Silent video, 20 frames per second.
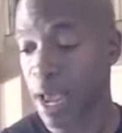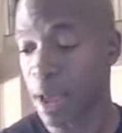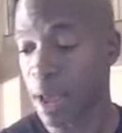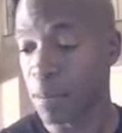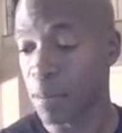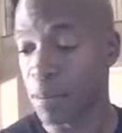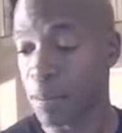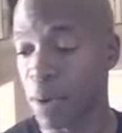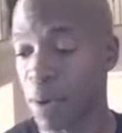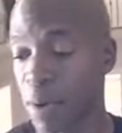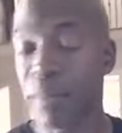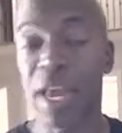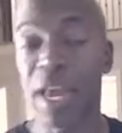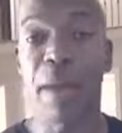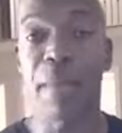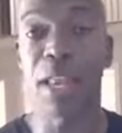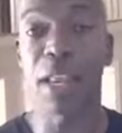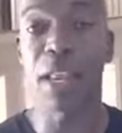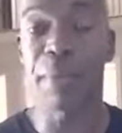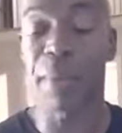
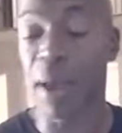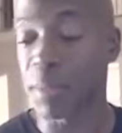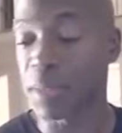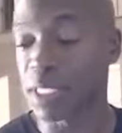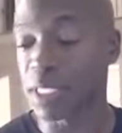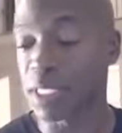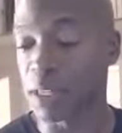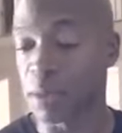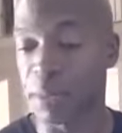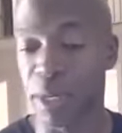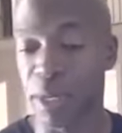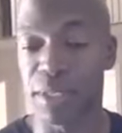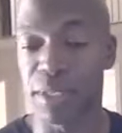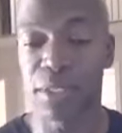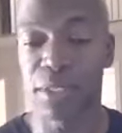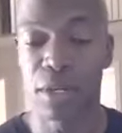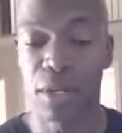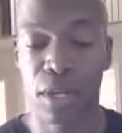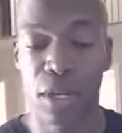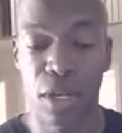Birmingham, Alabama is in the building.
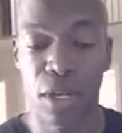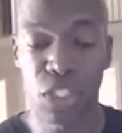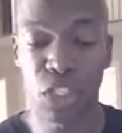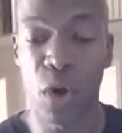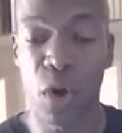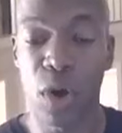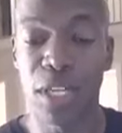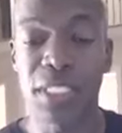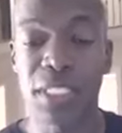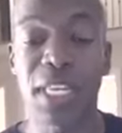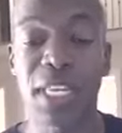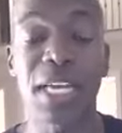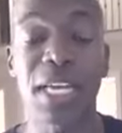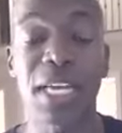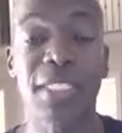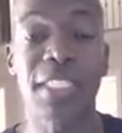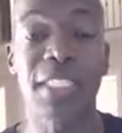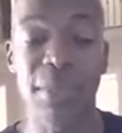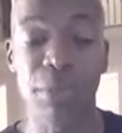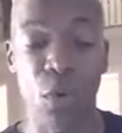So until I
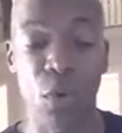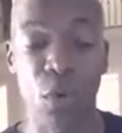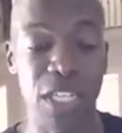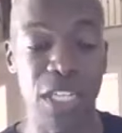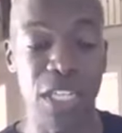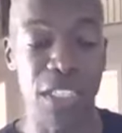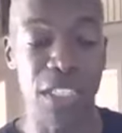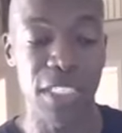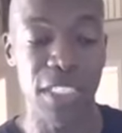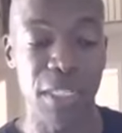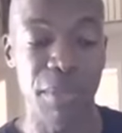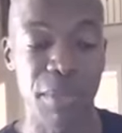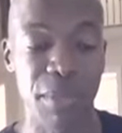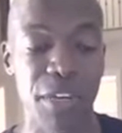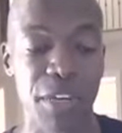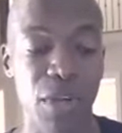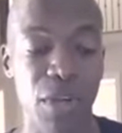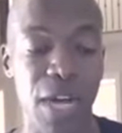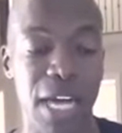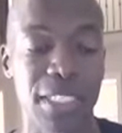see some questions, let me
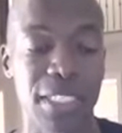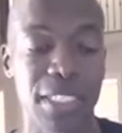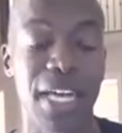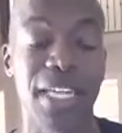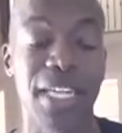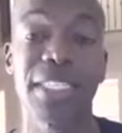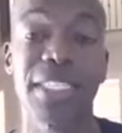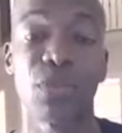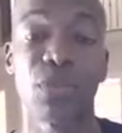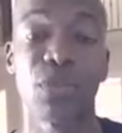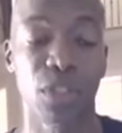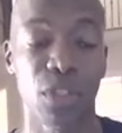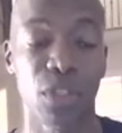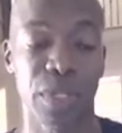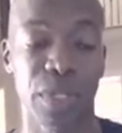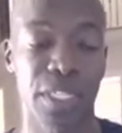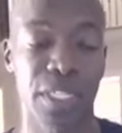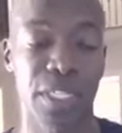give you guys an idea real quick.